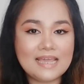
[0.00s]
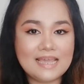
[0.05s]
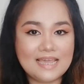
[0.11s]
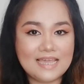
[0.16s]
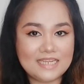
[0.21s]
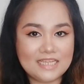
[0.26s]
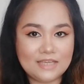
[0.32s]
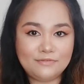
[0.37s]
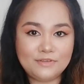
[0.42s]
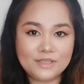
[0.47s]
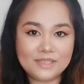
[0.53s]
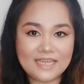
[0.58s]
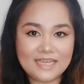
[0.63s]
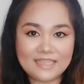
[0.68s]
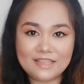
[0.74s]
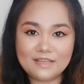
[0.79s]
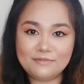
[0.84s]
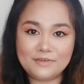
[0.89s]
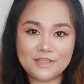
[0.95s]
And if you like
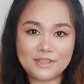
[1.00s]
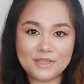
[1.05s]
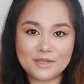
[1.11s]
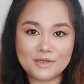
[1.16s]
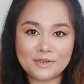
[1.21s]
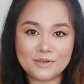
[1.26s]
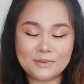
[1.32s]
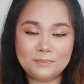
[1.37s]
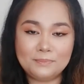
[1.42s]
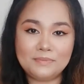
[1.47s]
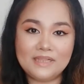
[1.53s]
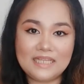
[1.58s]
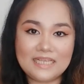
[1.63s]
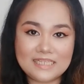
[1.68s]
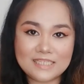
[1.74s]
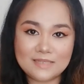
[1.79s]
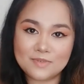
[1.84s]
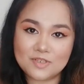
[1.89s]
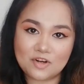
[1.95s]
the video,
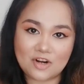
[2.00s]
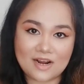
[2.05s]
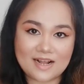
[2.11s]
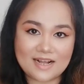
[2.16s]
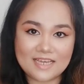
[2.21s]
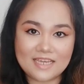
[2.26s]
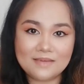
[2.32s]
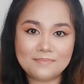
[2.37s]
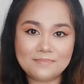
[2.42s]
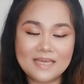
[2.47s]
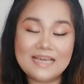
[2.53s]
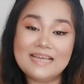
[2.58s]
please subscribe,